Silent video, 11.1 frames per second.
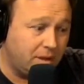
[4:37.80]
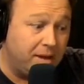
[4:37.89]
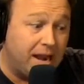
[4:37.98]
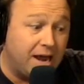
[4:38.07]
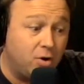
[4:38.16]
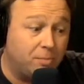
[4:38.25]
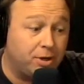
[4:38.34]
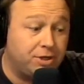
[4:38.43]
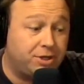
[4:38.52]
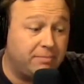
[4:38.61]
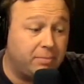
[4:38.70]
But I do
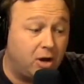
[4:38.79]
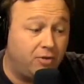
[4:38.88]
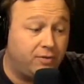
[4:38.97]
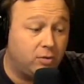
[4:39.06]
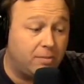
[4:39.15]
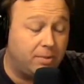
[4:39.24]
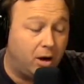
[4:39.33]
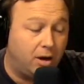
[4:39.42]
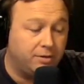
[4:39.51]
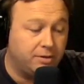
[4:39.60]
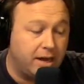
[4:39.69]
appreciate both of you coming
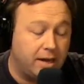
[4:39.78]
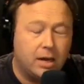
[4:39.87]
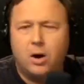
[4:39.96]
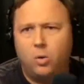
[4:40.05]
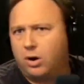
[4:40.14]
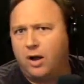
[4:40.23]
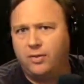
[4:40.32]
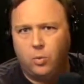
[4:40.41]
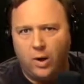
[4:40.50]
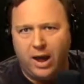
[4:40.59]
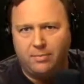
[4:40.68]
on today. We're on
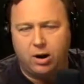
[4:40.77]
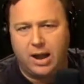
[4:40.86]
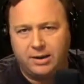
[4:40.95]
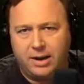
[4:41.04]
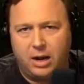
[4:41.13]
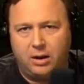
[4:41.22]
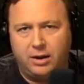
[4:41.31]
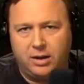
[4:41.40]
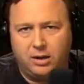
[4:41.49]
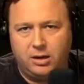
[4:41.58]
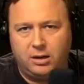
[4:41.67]
the web right now,
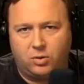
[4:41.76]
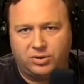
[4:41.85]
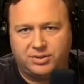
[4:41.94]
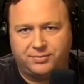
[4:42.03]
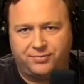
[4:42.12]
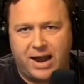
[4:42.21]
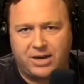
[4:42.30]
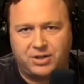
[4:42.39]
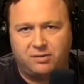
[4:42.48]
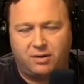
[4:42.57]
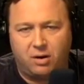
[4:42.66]
and of course, it's a
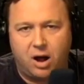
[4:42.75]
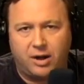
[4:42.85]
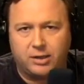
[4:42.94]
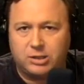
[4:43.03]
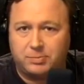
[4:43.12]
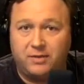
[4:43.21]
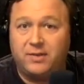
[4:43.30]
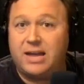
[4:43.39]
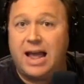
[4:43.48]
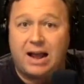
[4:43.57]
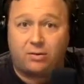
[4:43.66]
fraction of our audience, but in
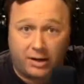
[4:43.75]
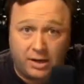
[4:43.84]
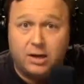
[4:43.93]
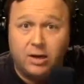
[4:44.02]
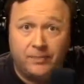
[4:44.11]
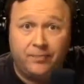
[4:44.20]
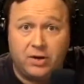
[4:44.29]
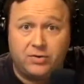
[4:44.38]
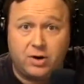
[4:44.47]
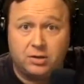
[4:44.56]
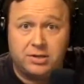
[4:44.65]
the aggregate,
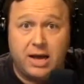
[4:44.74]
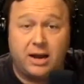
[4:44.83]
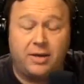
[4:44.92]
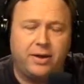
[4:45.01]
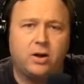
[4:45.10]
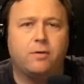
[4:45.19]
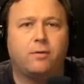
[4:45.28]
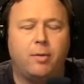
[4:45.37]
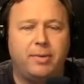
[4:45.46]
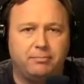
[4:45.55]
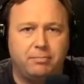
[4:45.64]
it turns out, I think,
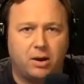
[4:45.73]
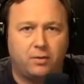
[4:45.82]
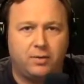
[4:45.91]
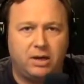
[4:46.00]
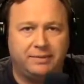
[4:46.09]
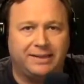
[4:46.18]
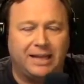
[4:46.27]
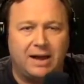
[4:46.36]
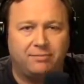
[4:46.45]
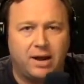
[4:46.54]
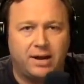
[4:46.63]
overall being bigger than even the
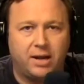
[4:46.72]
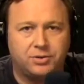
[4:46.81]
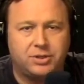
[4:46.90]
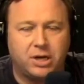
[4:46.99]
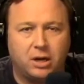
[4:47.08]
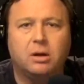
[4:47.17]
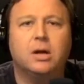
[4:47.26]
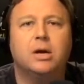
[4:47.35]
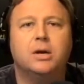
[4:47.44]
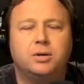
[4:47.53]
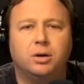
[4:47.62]
live radio show.
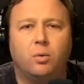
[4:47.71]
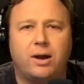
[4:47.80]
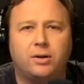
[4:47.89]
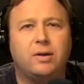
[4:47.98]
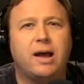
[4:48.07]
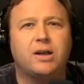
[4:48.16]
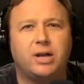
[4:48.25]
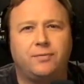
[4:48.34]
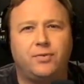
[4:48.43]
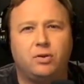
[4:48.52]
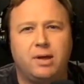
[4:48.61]
So why don't you guys
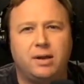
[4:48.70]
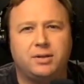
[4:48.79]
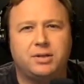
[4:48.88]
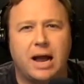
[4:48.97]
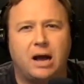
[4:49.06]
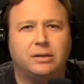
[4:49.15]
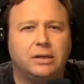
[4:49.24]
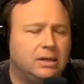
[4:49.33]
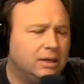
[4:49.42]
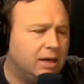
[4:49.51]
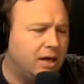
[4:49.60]
take a few minutes out
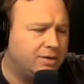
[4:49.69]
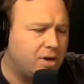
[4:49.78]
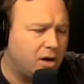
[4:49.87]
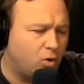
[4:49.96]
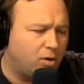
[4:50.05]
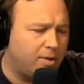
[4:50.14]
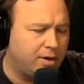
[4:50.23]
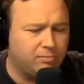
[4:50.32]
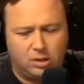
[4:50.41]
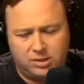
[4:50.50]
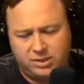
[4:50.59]
to talk more about
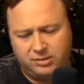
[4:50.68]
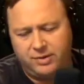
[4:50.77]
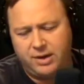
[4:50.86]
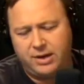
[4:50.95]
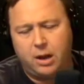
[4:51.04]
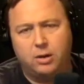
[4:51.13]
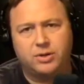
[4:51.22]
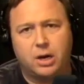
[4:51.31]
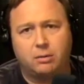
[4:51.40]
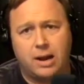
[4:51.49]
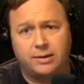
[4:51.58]
your books and
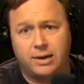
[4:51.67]
videos right